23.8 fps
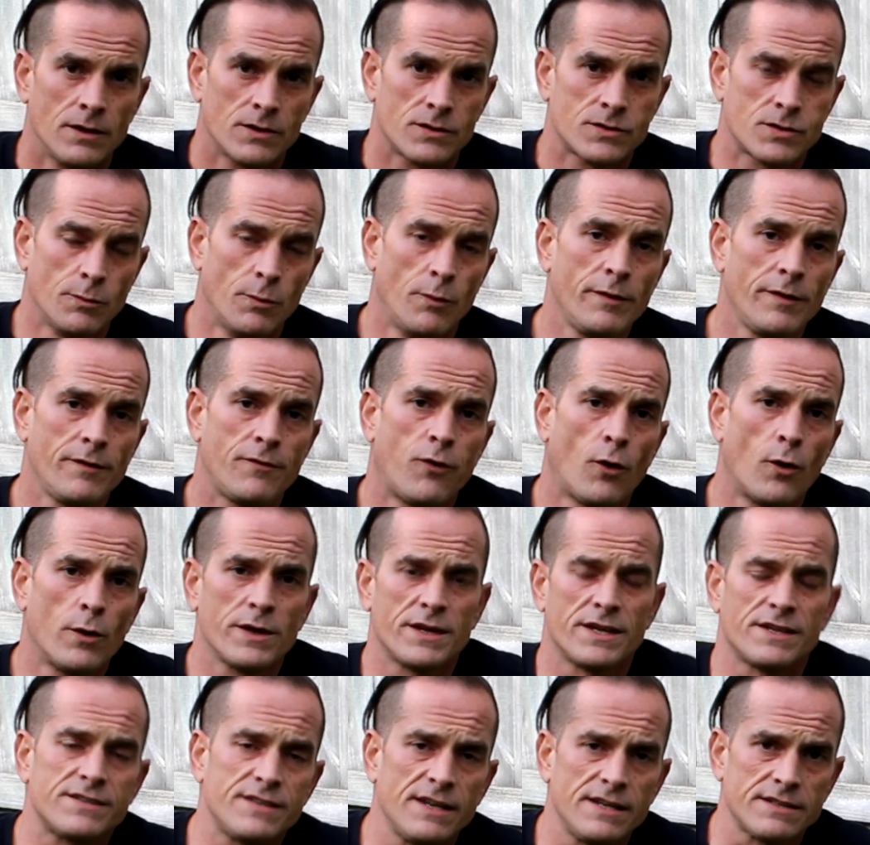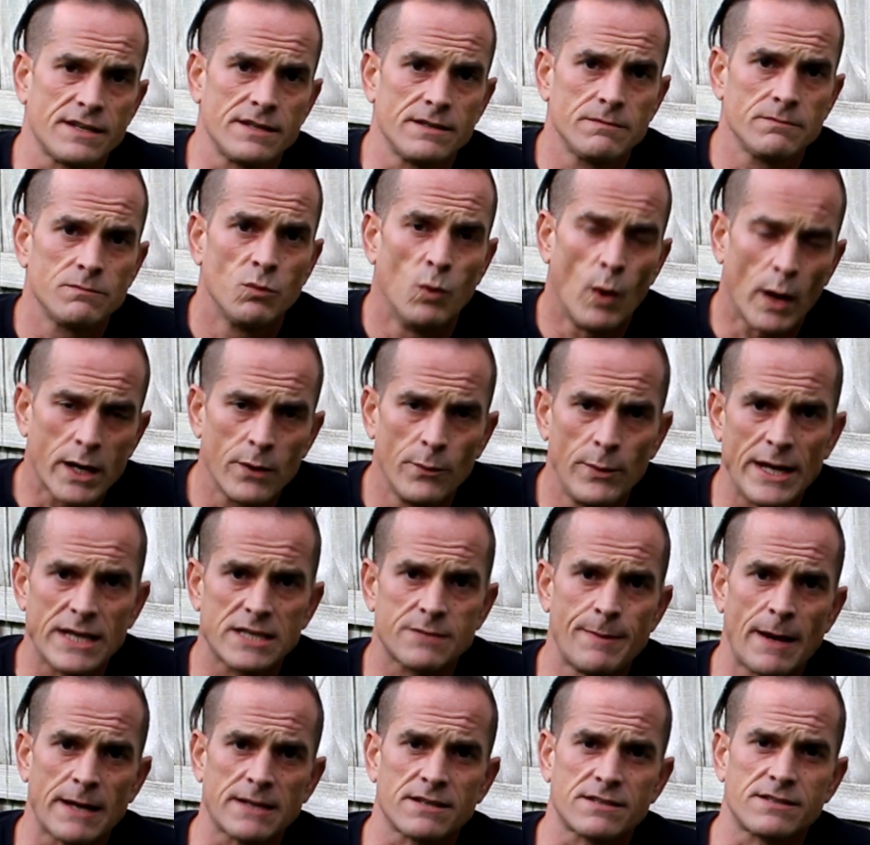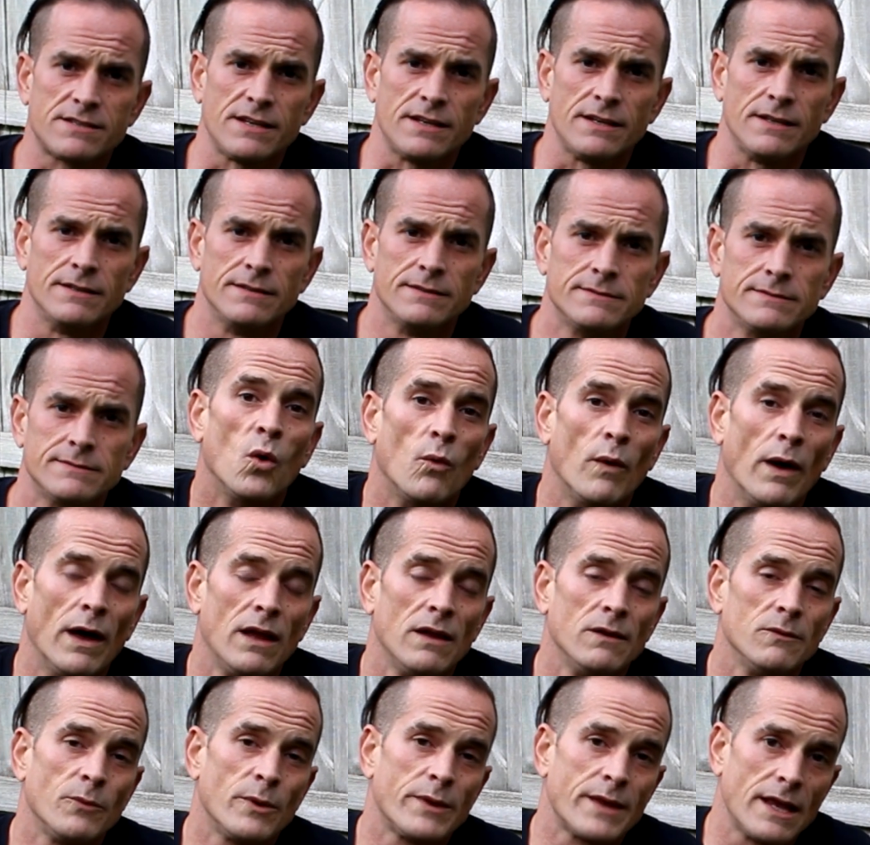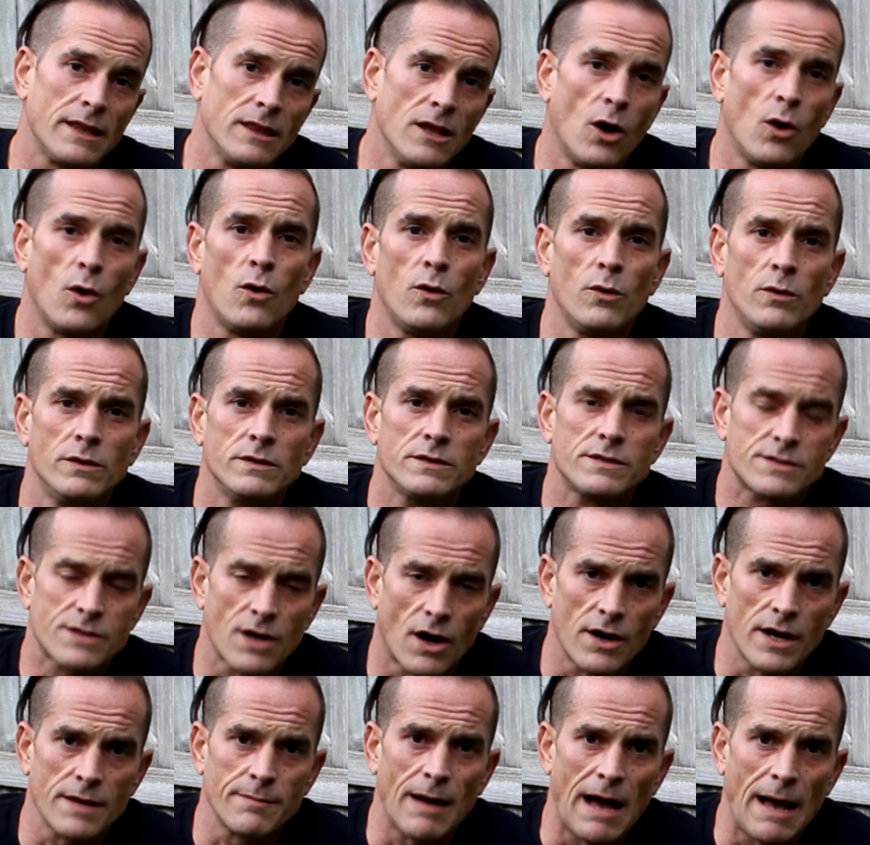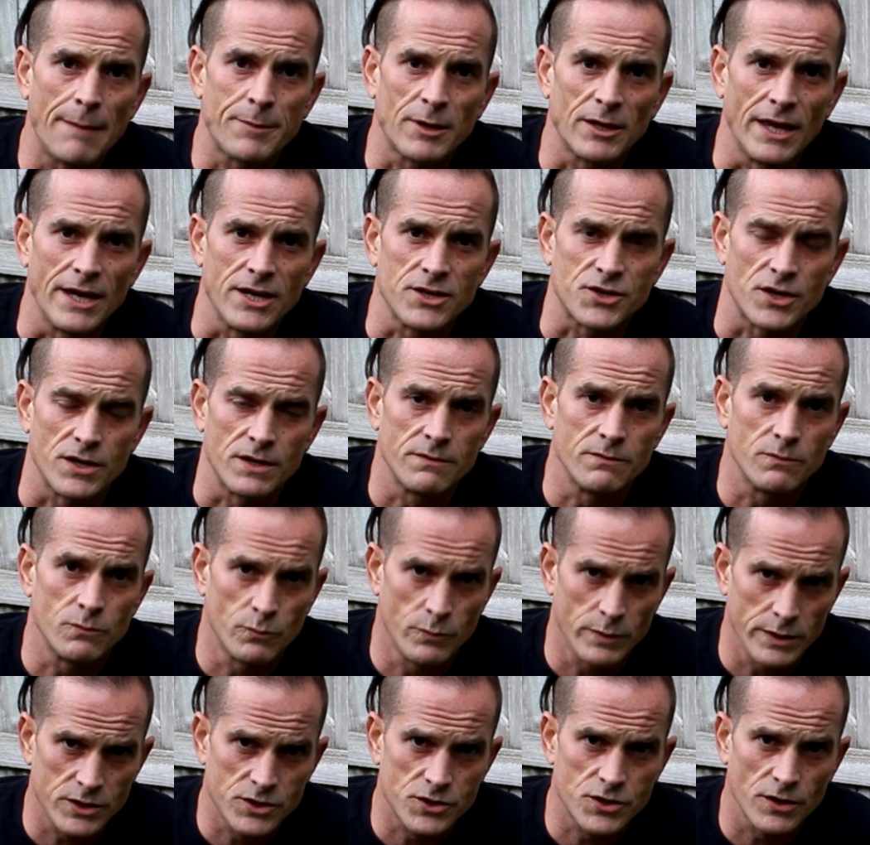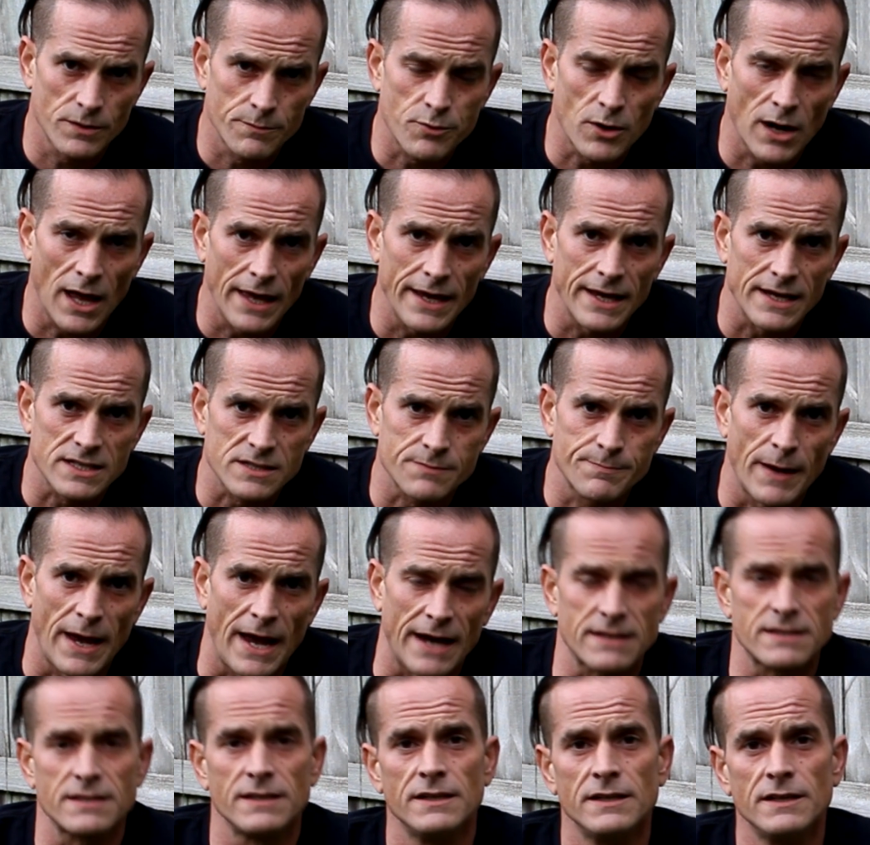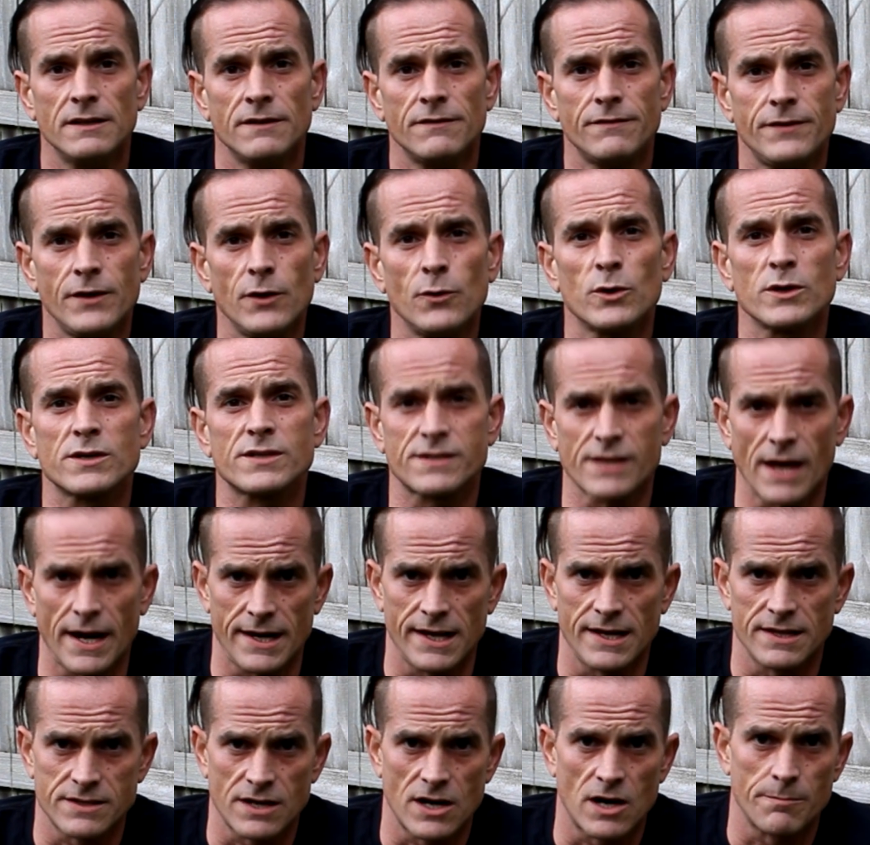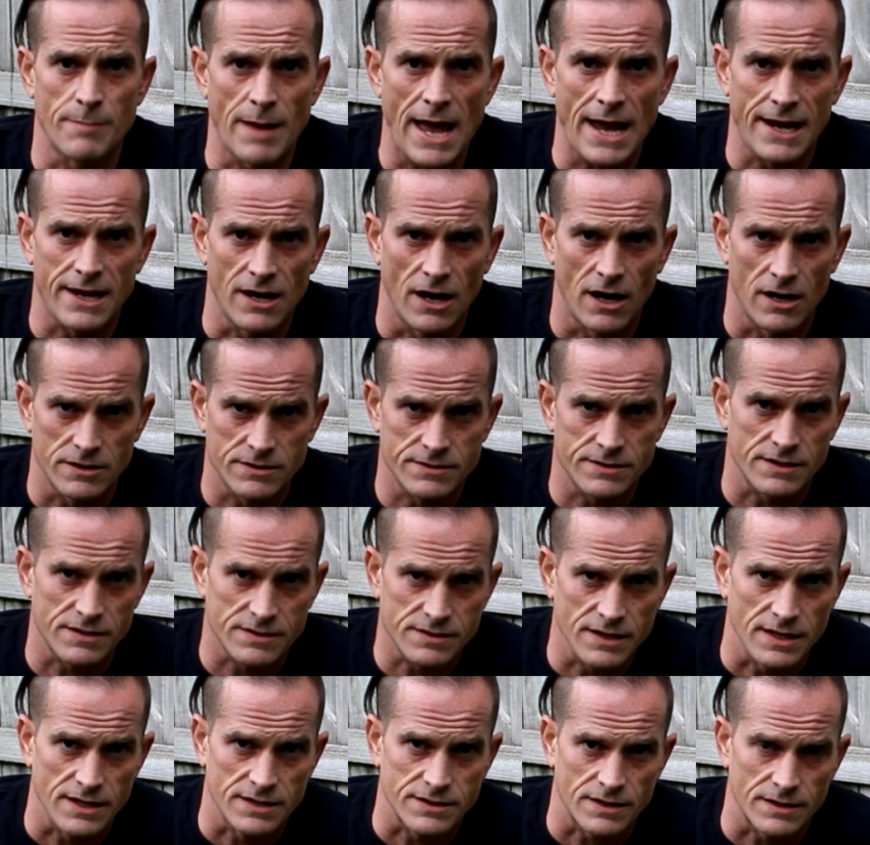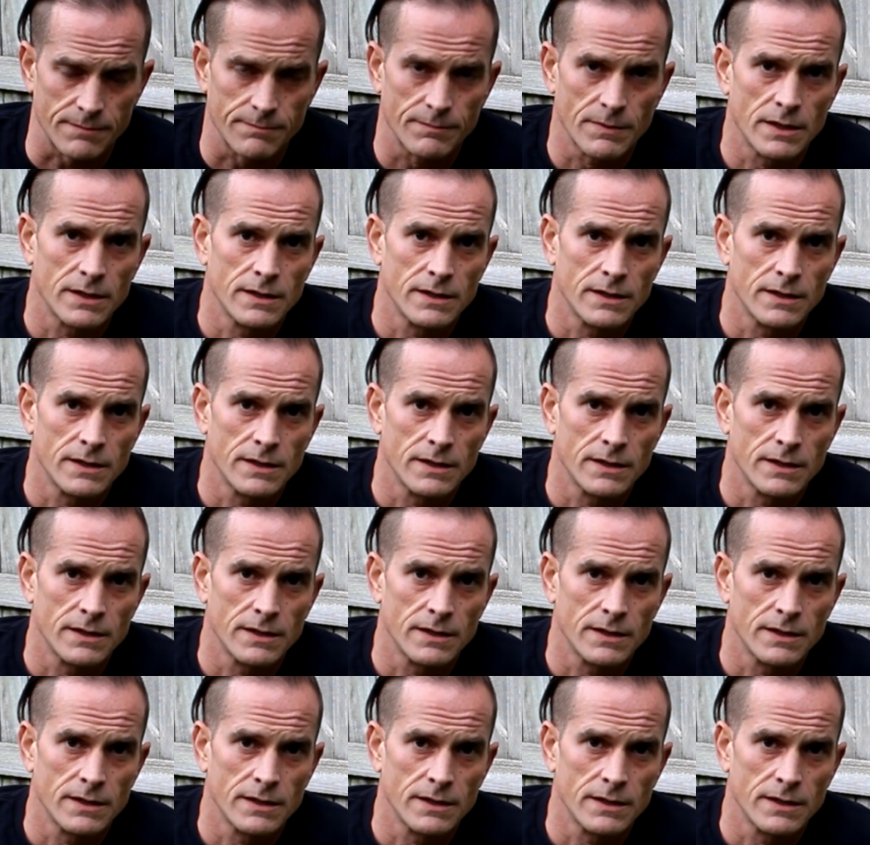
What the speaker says: So moving forward this season, what can we expect to see? Well, with a low starting population, we should probably expect fewer sightings in our backyards this season.